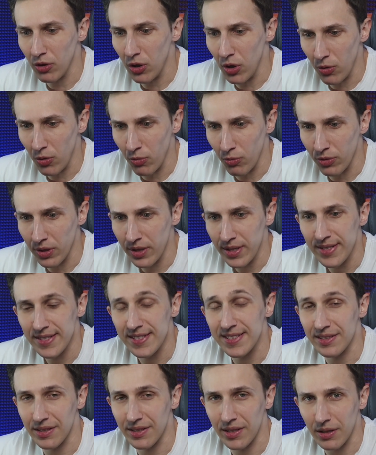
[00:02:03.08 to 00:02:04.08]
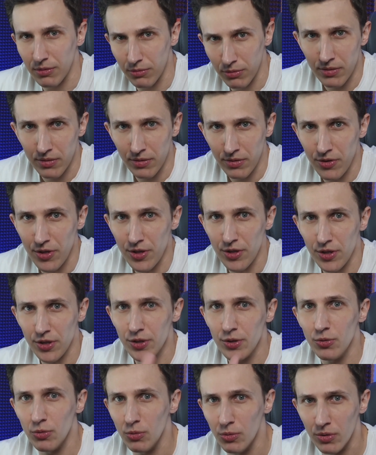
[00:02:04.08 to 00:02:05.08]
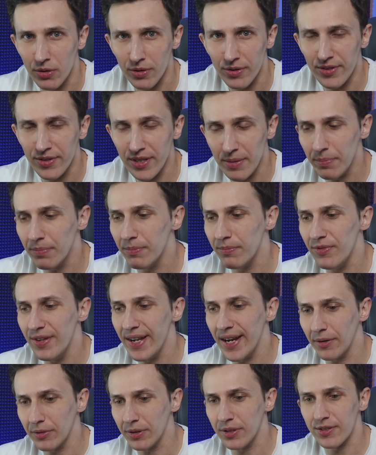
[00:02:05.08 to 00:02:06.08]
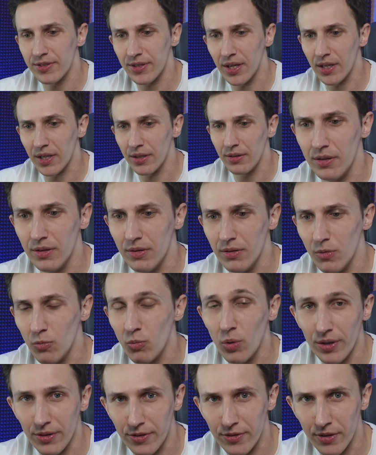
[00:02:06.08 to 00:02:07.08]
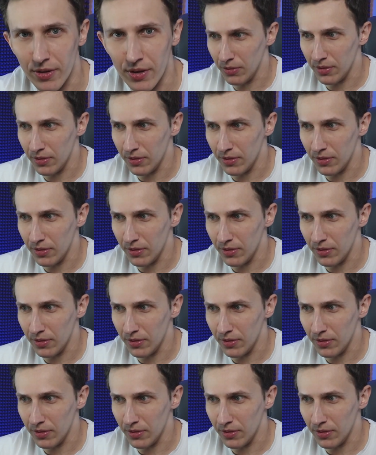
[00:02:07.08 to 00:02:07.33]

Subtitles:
own sound that you deep down inside want.